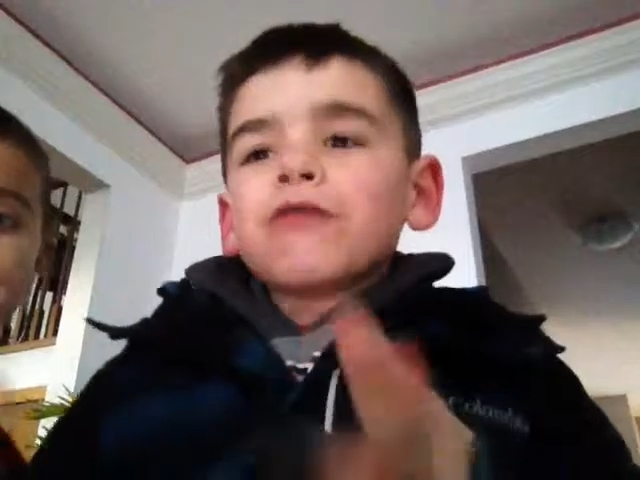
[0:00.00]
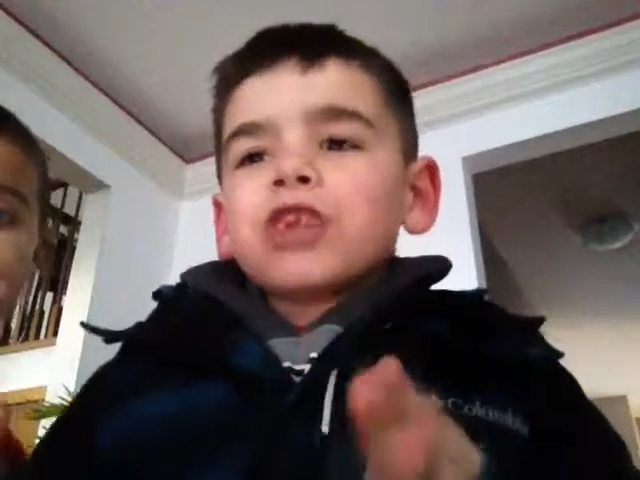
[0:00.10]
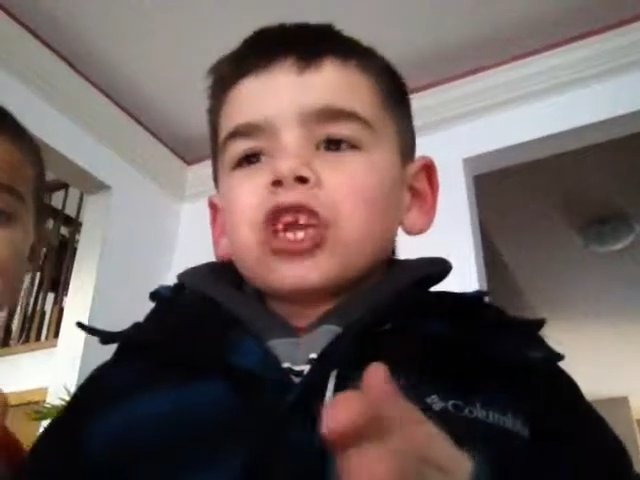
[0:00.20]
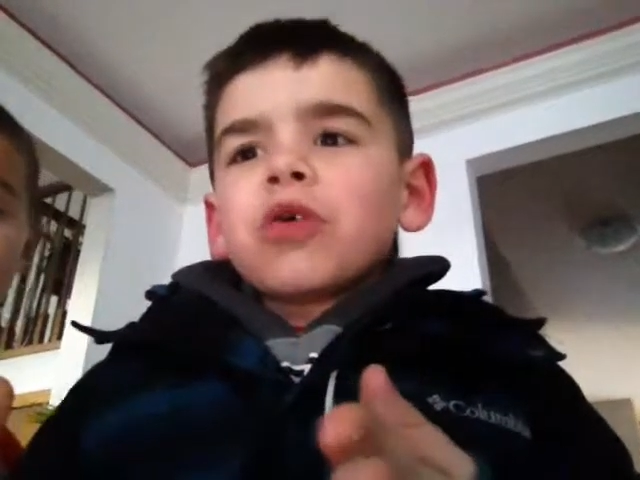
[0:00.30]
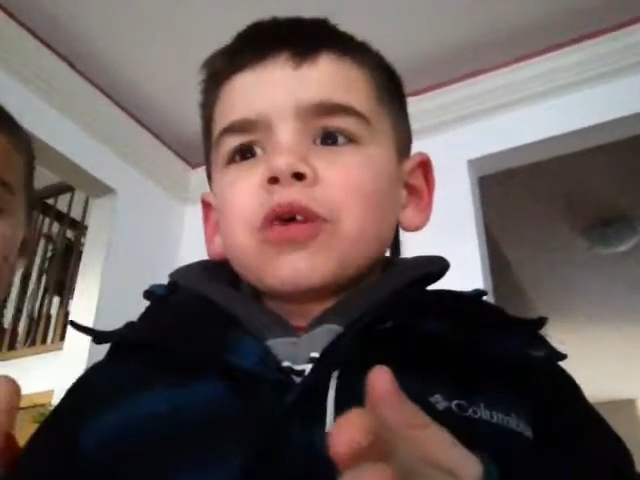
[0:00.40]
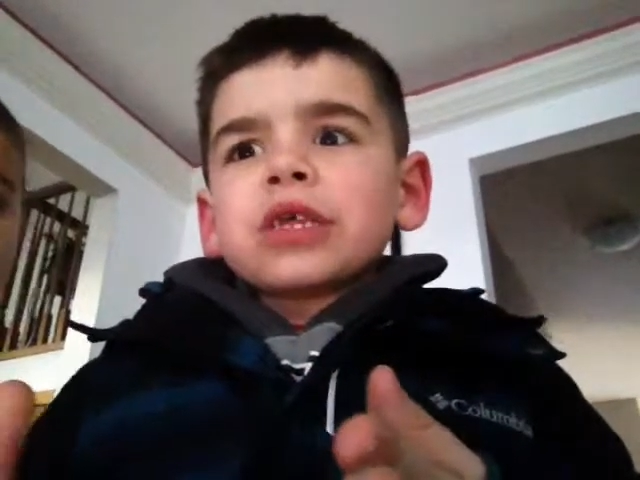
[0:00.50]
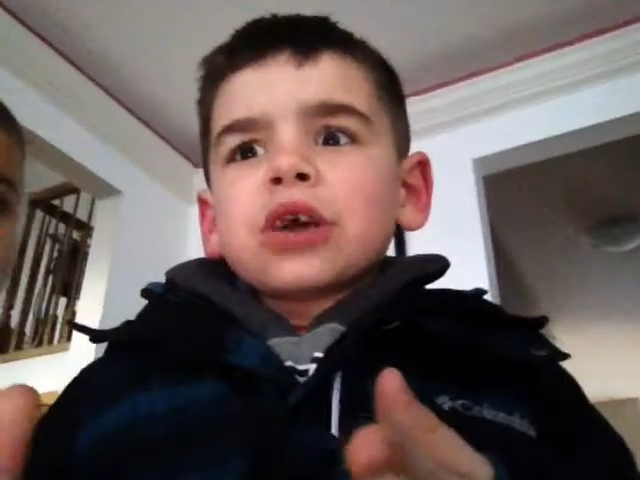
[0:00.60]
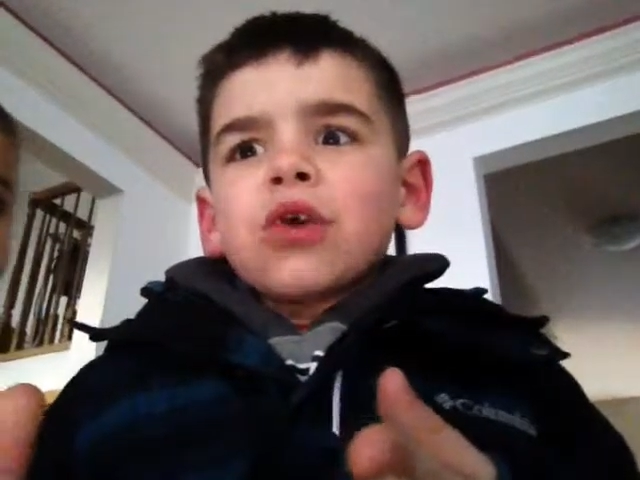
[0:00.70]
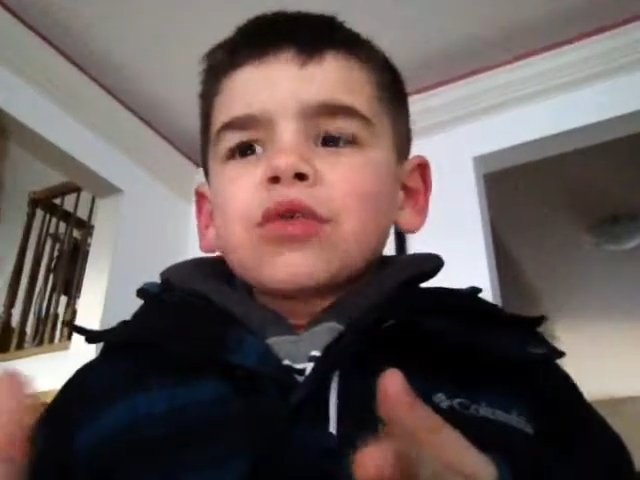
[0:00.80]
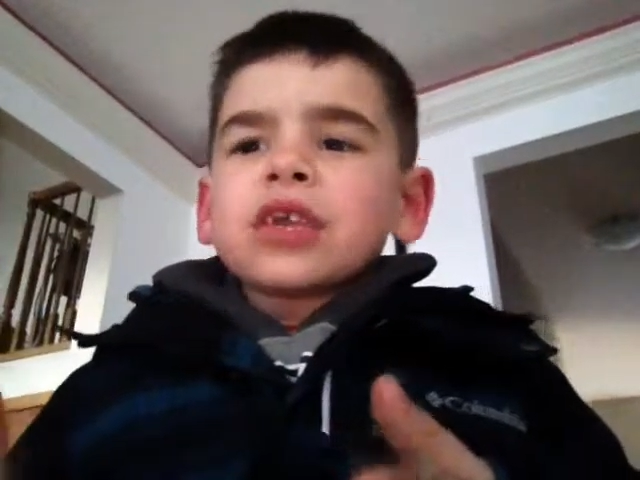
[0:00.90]
our video is
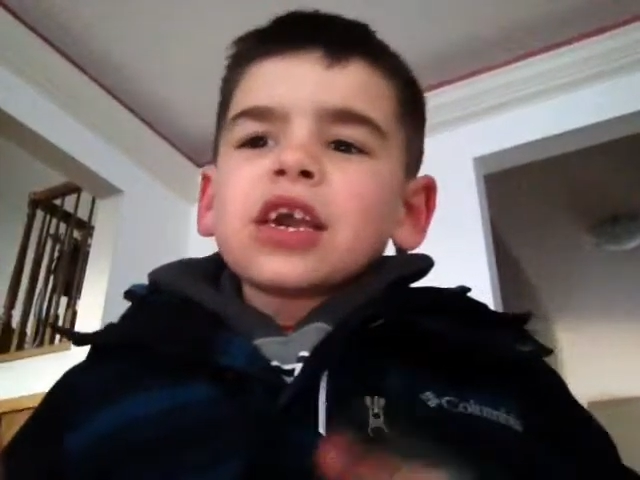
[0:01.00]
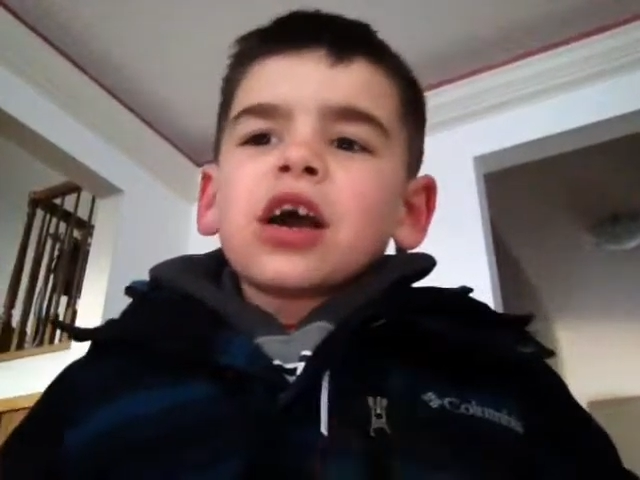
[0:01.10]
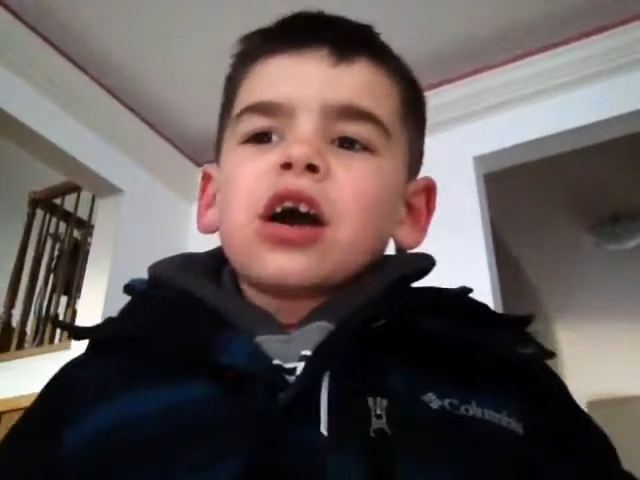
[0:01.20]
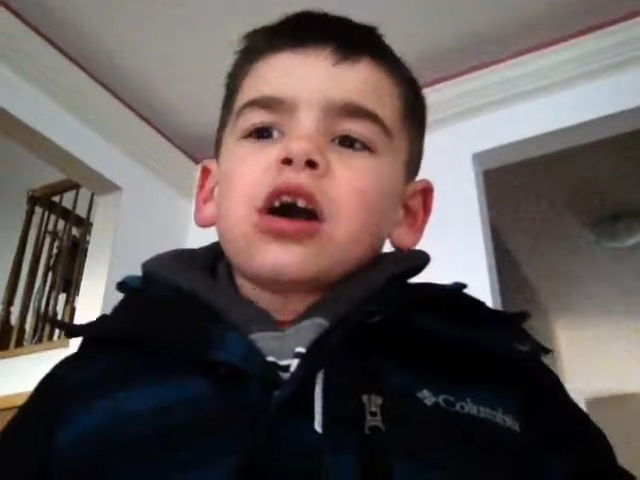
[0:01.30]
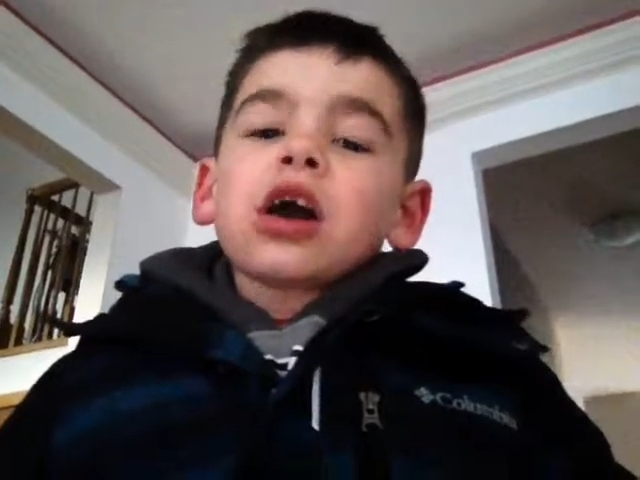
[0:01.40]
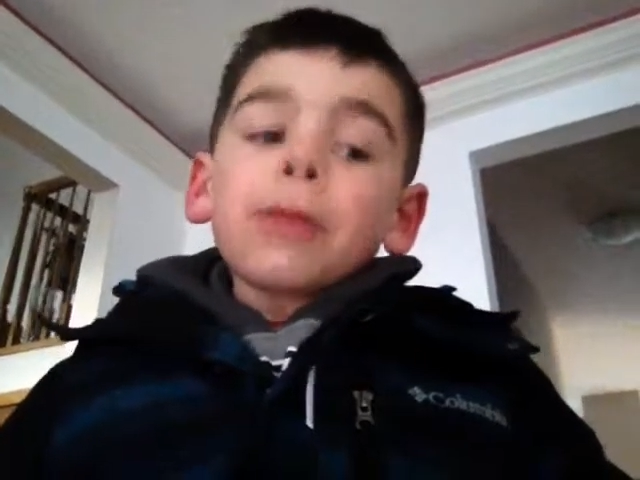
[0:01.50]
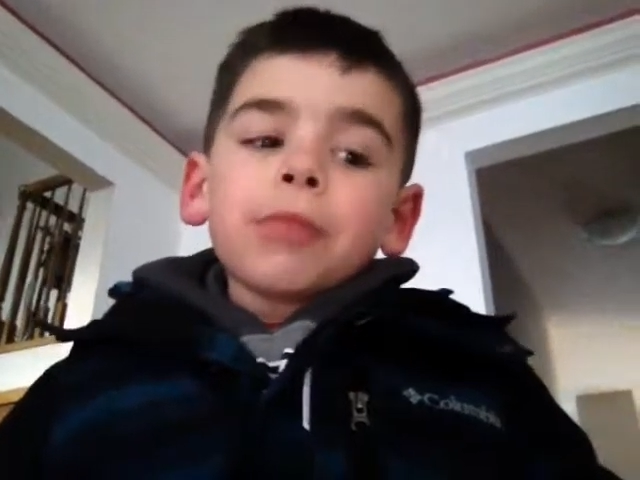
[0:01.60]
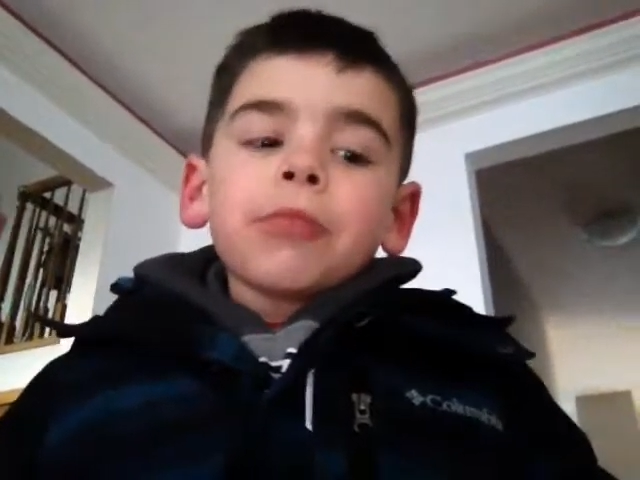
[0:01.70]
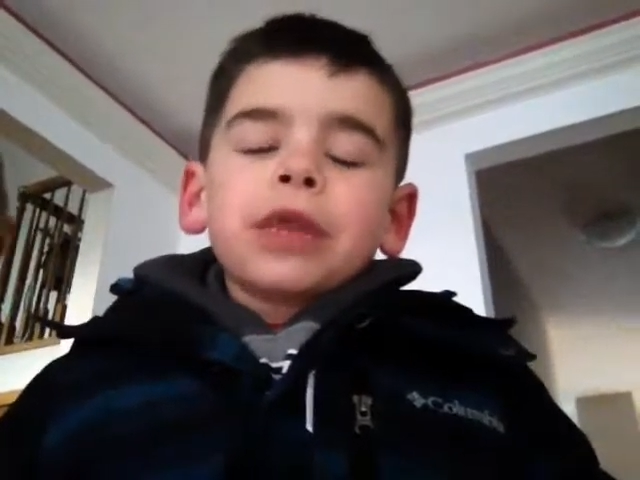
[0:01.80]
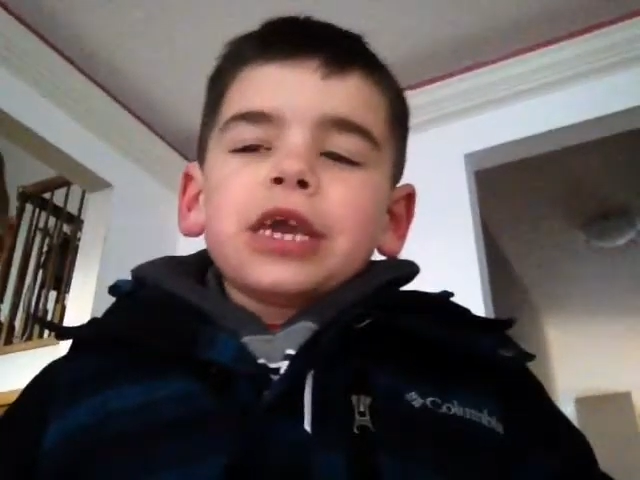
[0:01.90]
only a
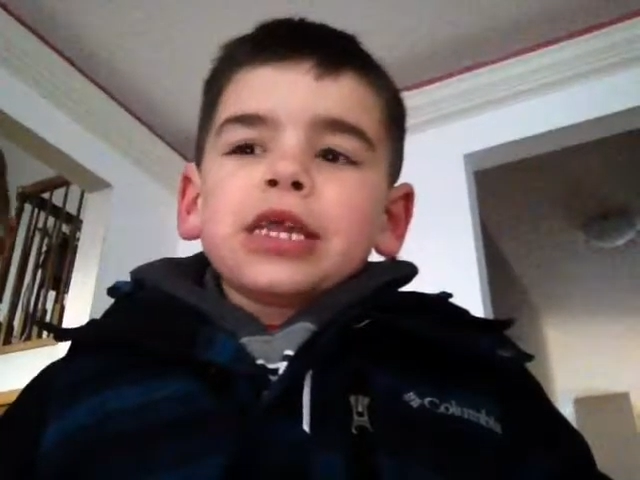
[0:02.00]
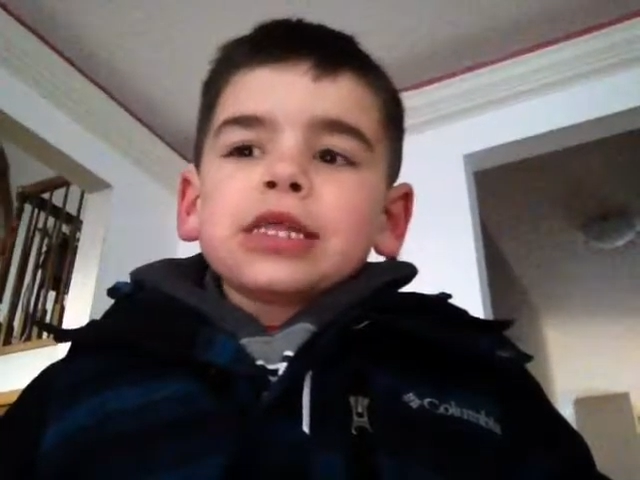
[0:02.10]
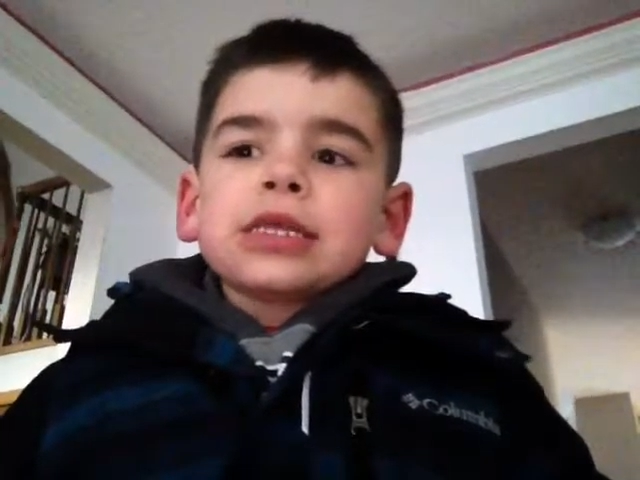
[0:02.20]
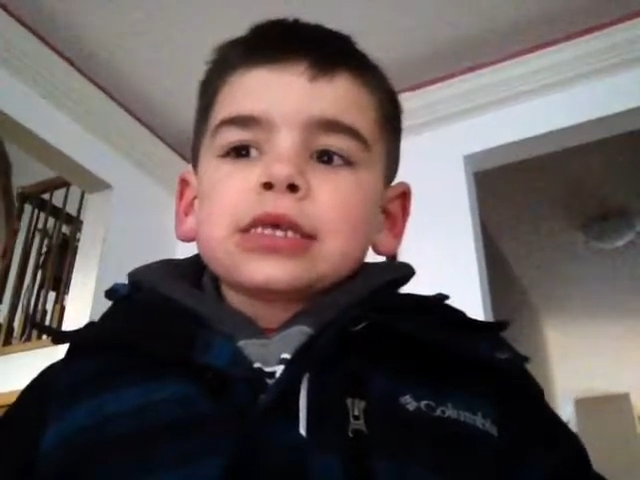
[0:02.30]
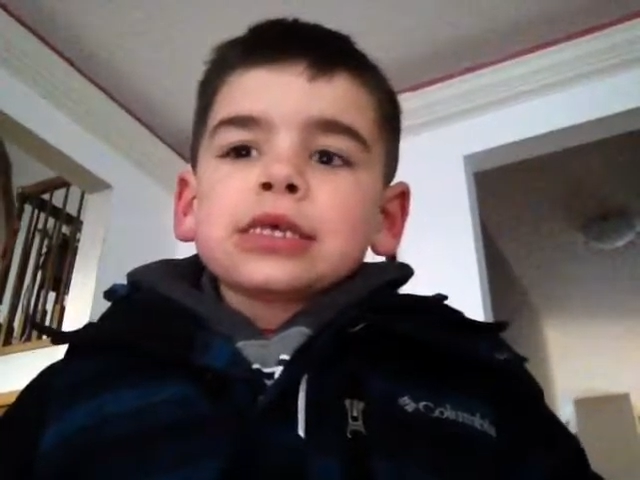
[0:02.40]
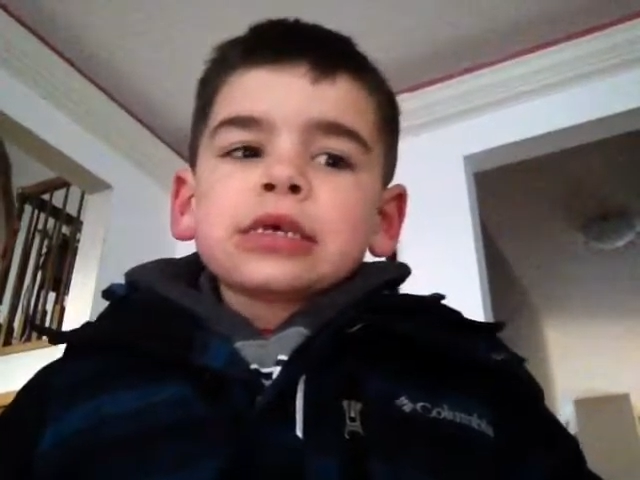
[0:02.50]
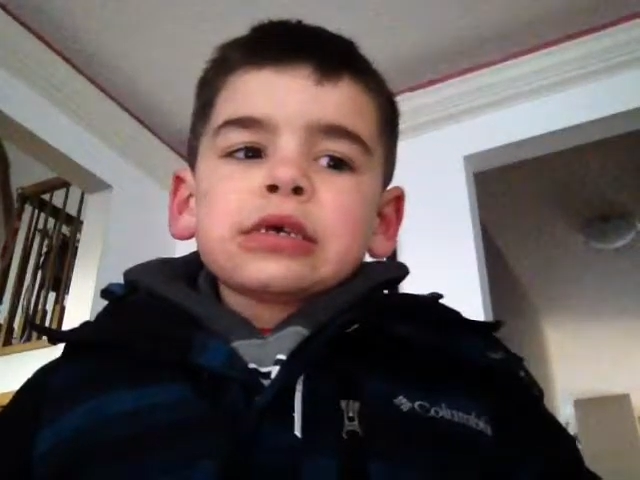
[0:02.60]
couple minutes